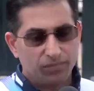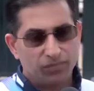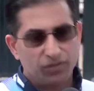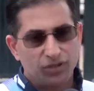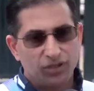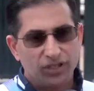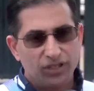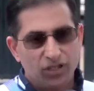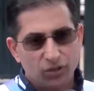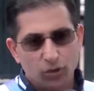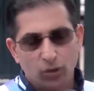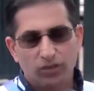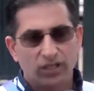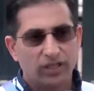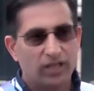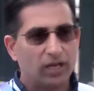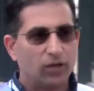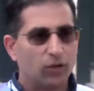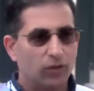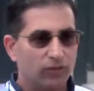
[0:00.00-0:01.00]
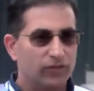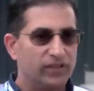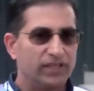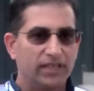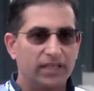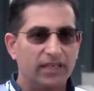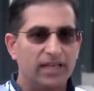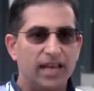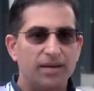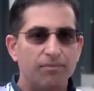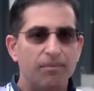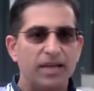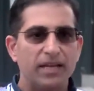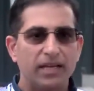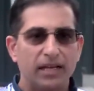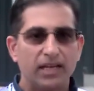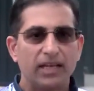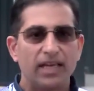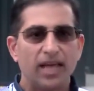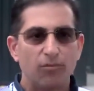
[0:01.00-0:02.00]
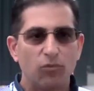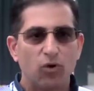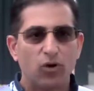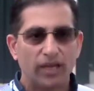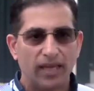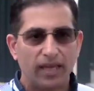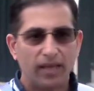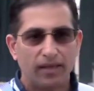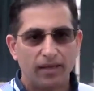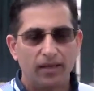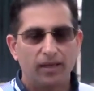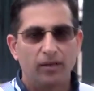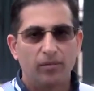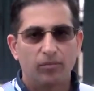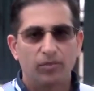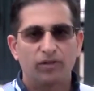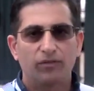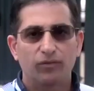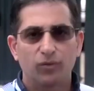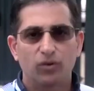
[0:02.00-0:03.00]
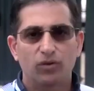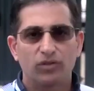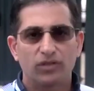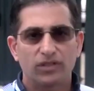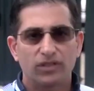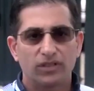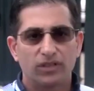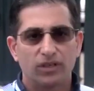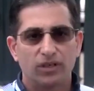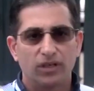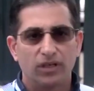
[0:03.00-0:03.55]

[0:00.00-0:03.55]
she's told her that, look, physically and medically I'm okay, but of course,